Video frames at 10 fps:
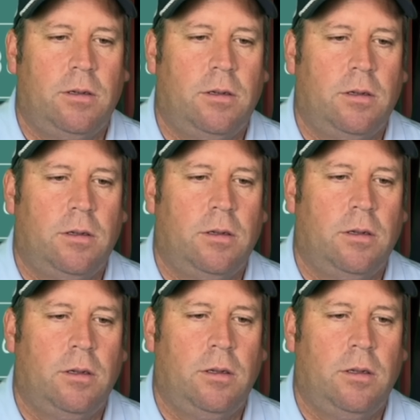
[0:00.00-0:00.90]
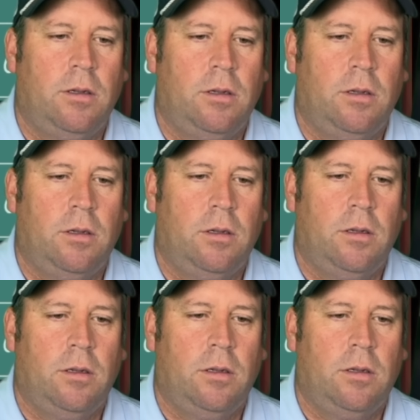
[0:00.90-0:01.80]

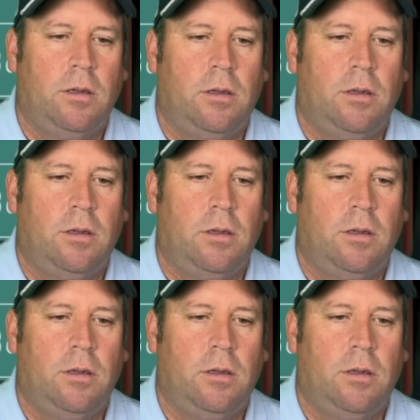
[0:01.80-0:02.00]
(silence)